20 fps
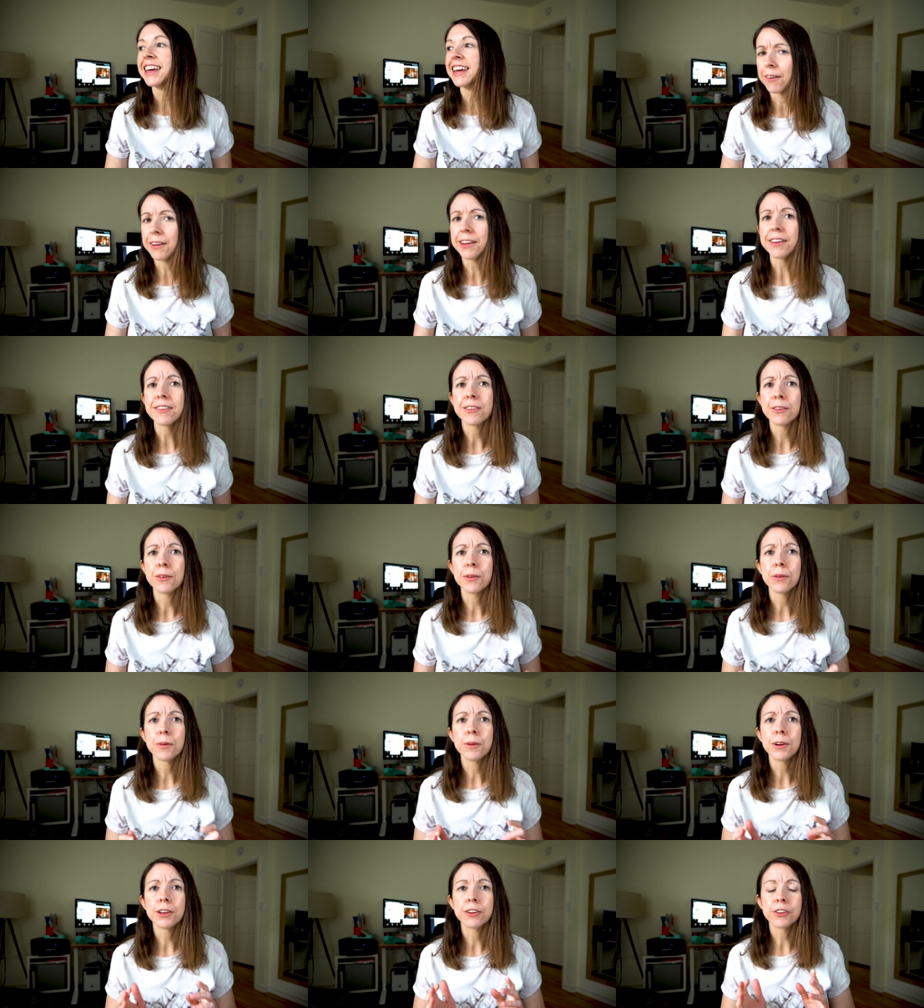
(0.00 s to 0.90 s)
Okay,
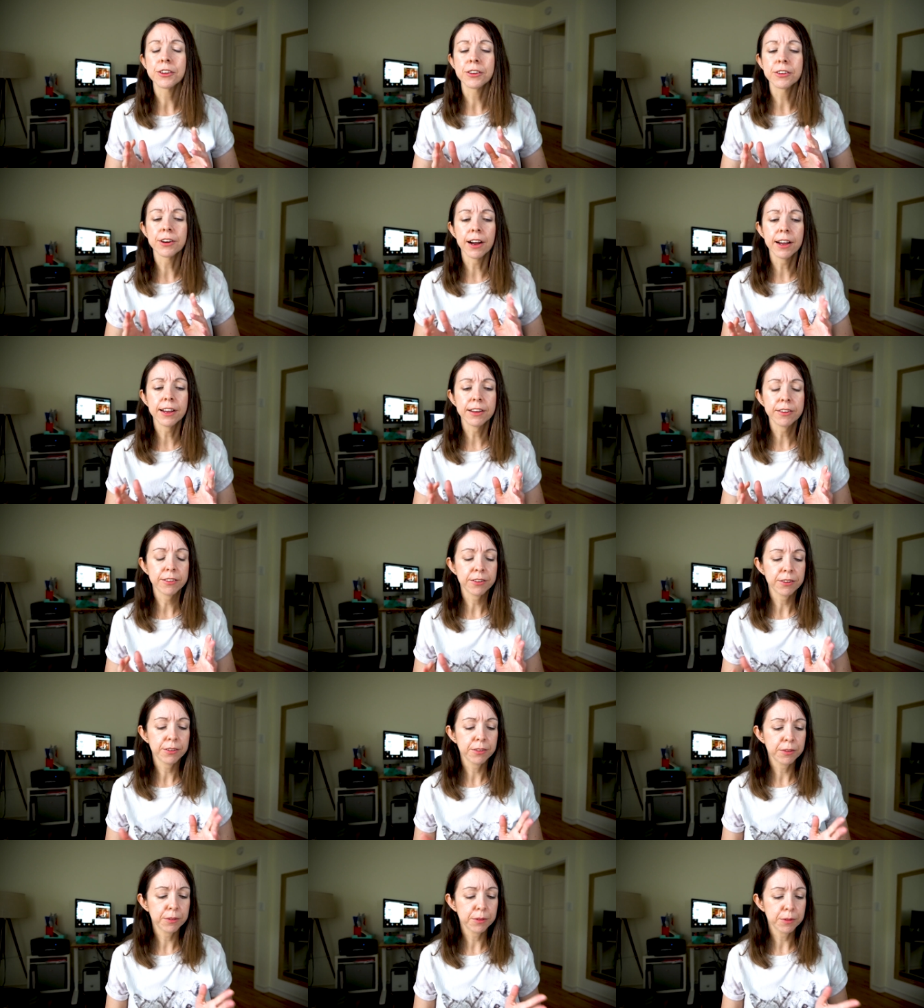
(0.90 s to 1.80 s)
so trying
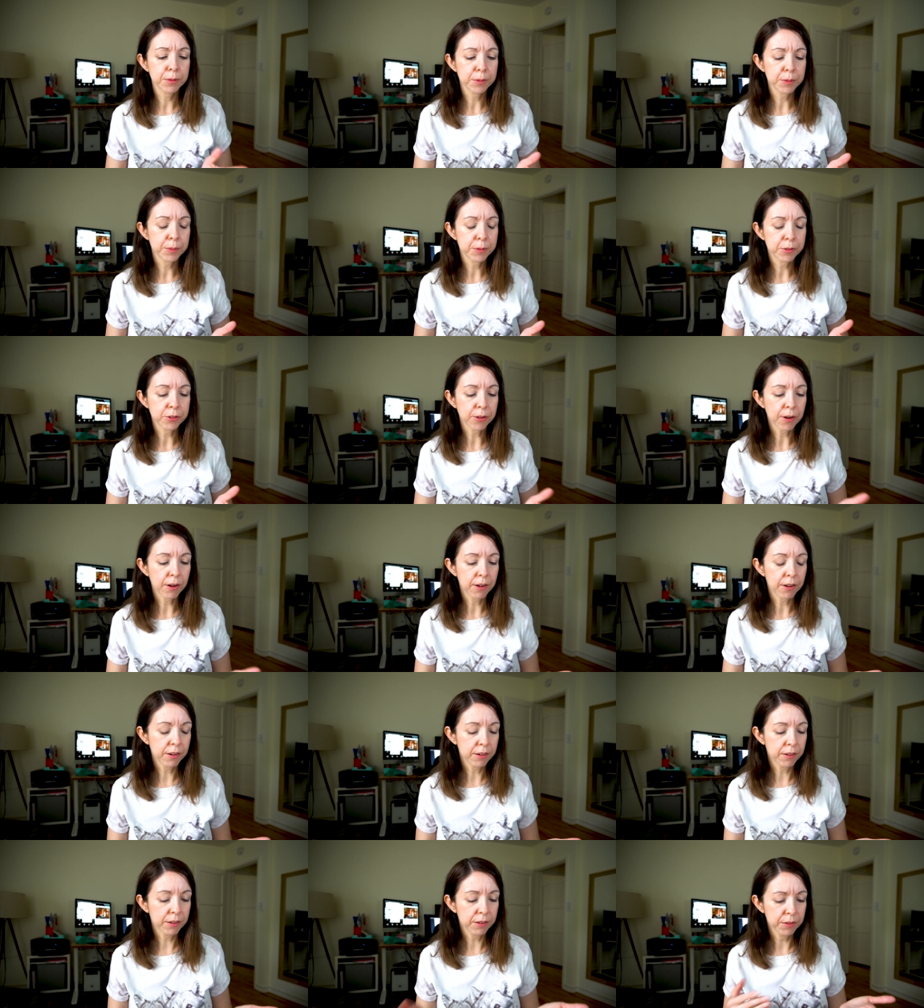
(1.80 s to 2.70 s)
to
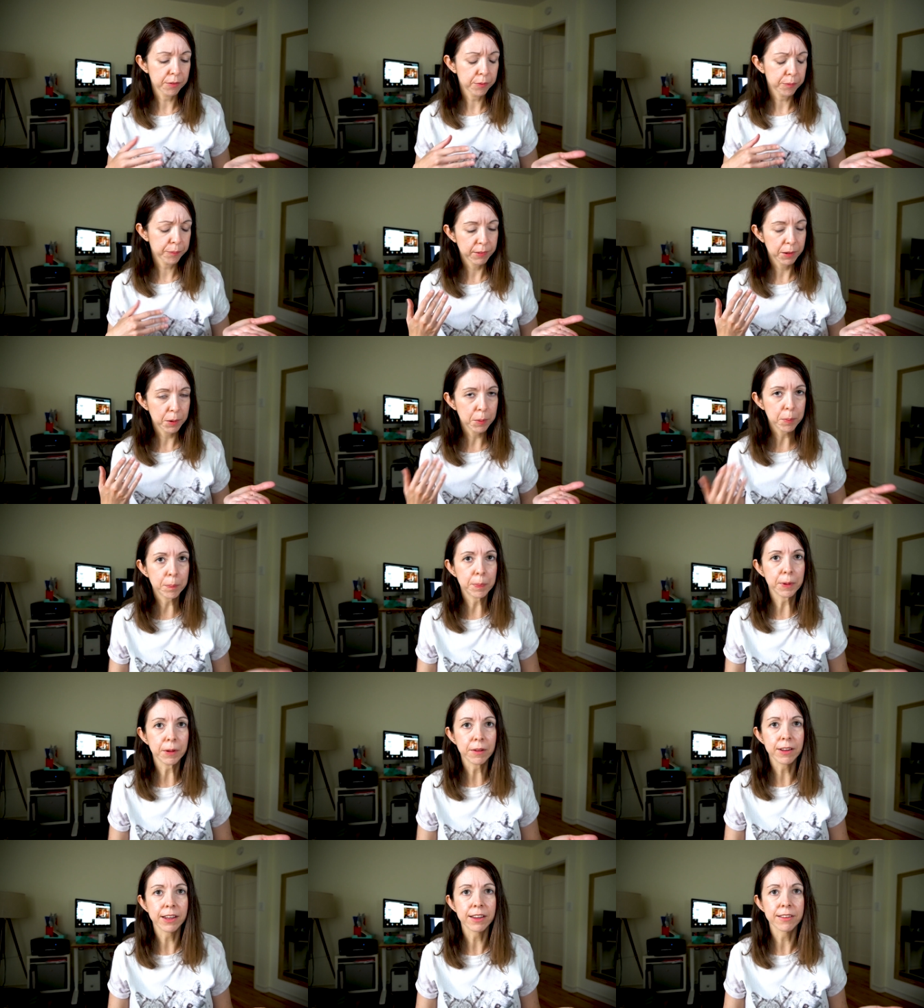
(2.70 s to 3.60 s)
draw
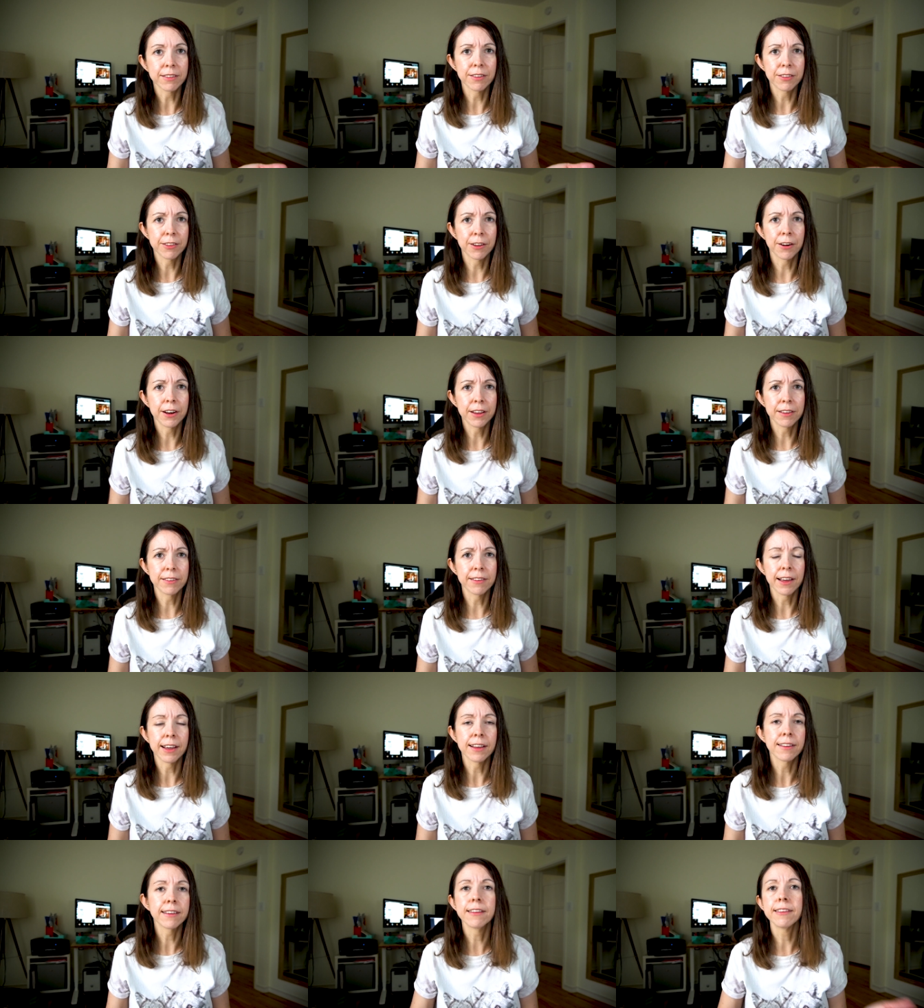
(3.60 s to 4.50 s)
buildings in 30
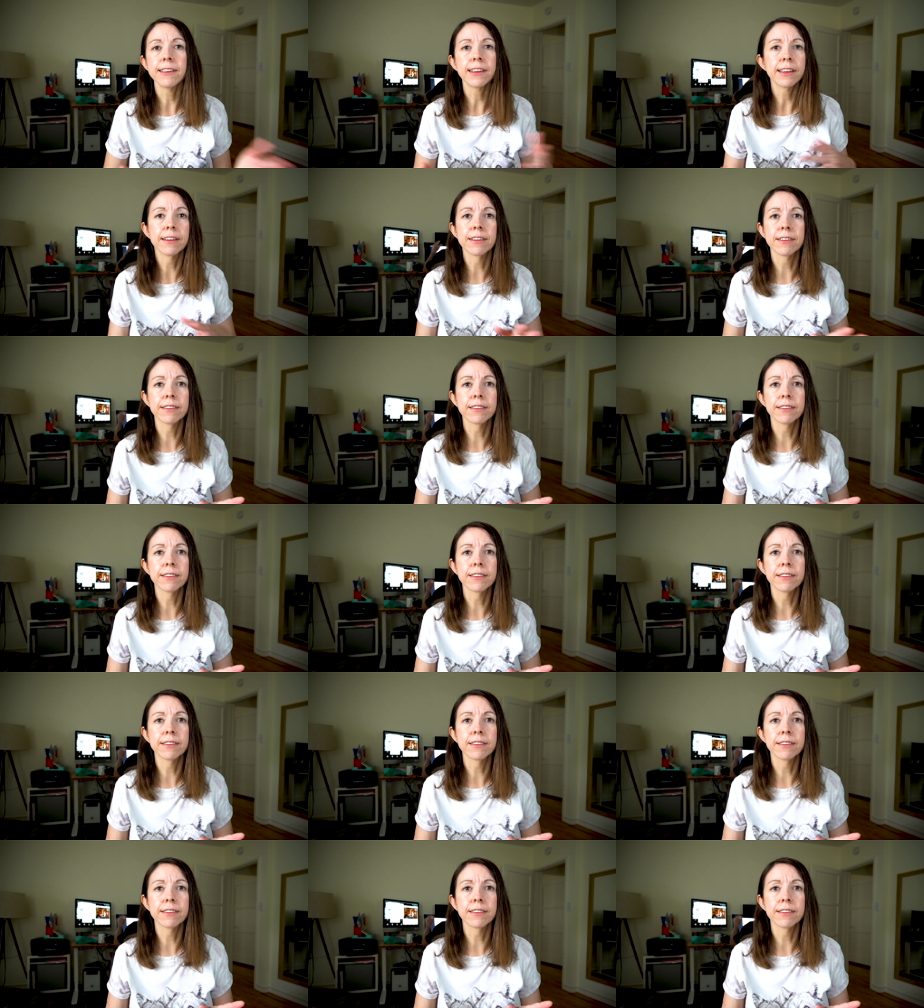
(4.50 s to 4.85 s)
seconds. I think